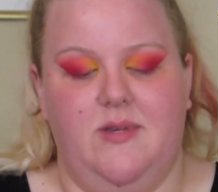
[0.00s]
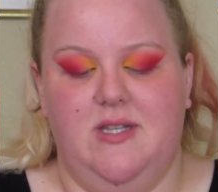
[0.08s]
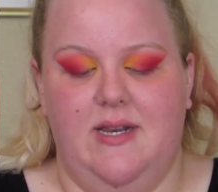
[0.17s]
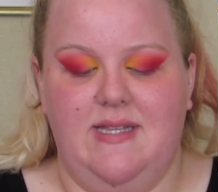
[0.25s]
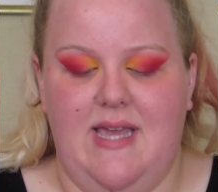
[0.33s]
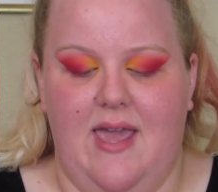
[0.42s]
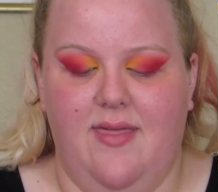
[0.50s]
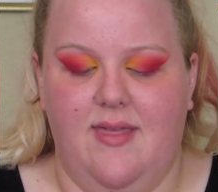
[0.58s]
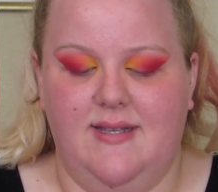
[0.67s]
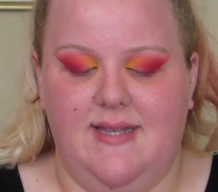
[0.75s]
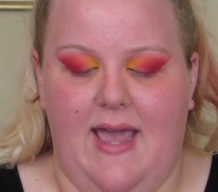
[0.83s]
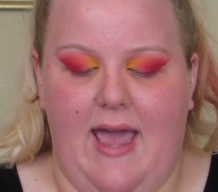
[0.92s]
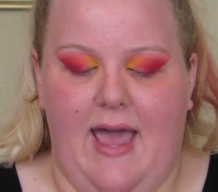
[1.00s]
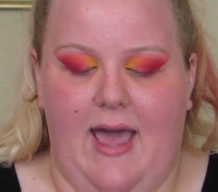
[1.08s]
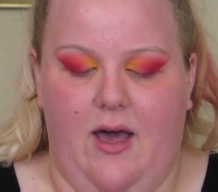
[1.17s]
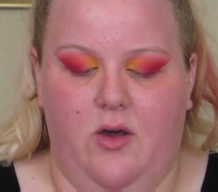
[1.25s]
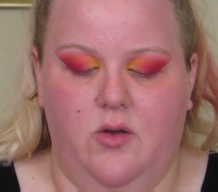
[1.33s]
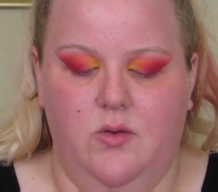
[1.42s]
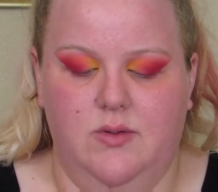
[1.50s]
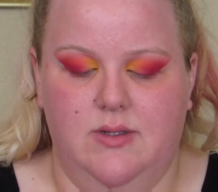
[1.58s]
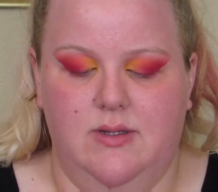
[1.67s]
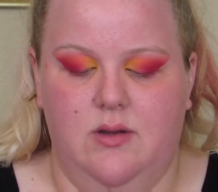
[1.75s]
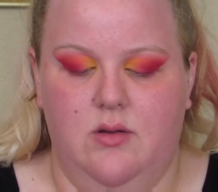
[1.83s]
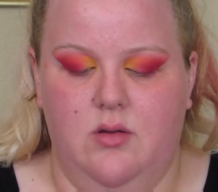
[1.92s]
just going to take this
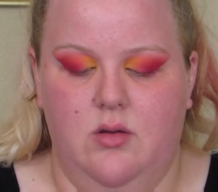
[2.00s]
out.